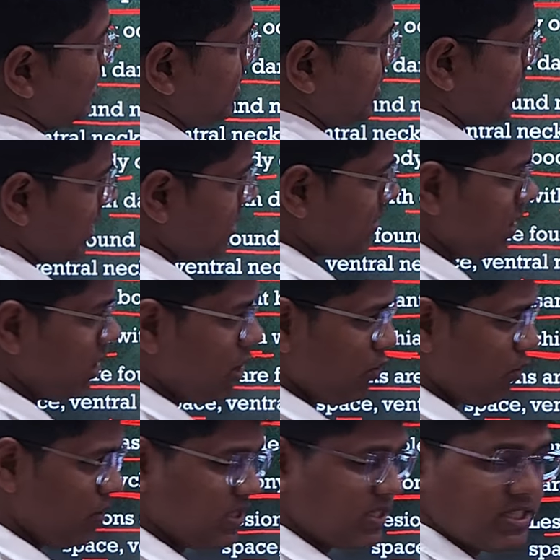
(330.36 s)
discharge.
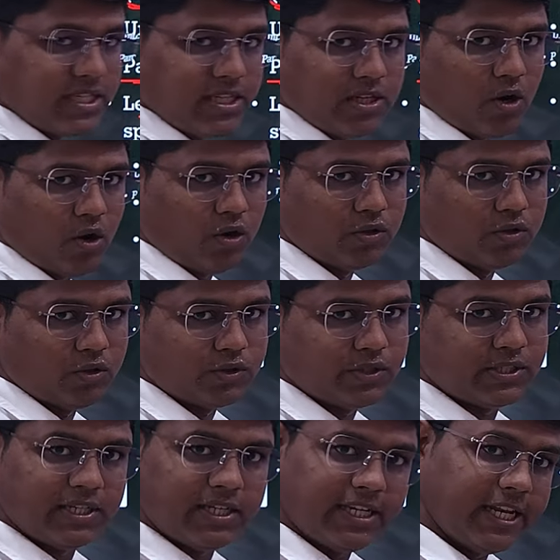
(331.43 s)
We'll see all
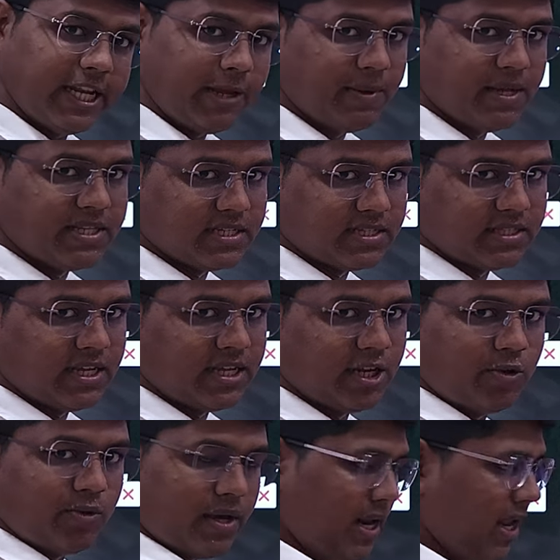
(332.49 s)
those in images. Then
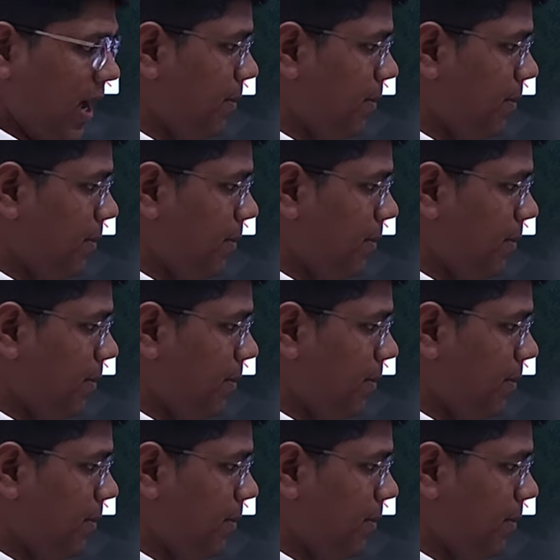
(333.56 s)
you can